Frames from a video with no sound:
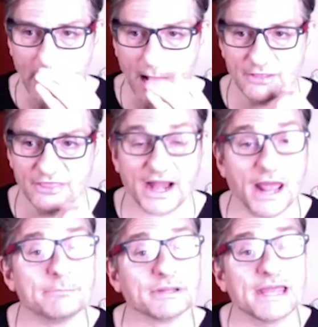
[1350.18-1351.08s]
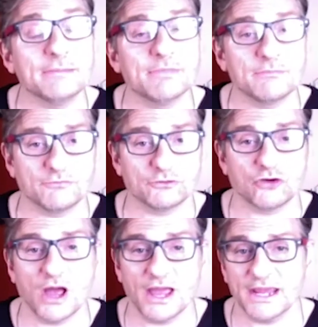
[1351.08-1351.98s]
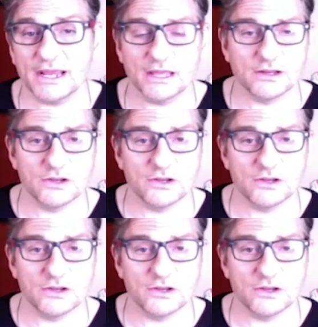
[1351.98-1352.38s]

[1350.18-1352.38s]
that I blame them for trying?